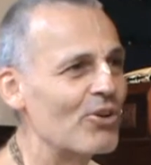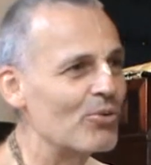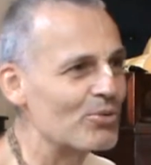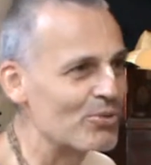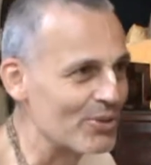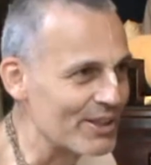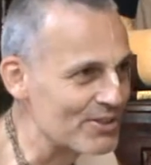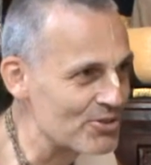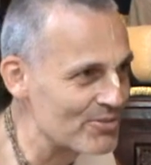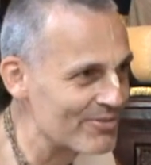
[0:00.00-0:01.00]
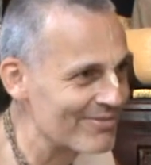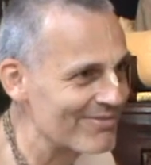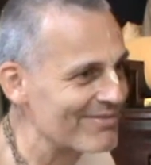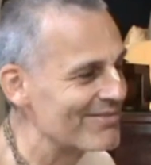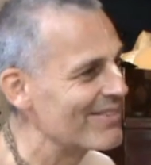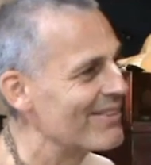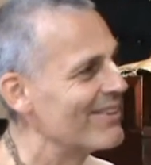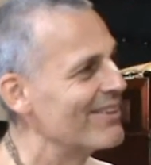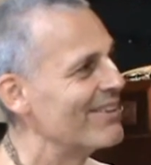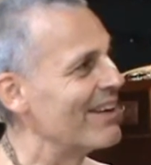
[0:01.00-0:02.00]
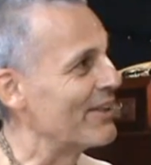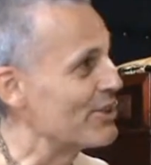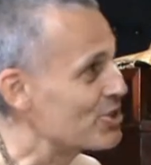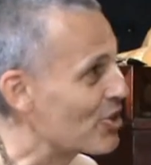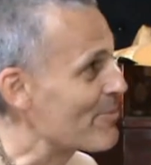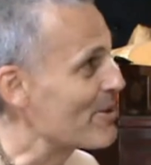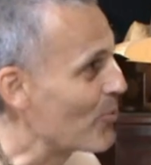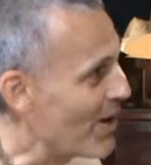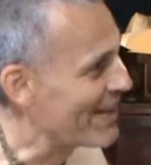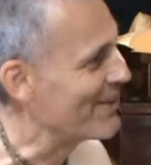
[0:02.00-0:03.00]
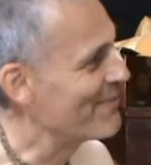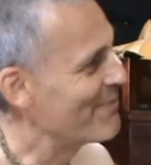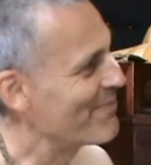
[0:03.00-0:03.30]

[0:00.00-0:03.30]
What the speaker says: gold coins. And this time he won.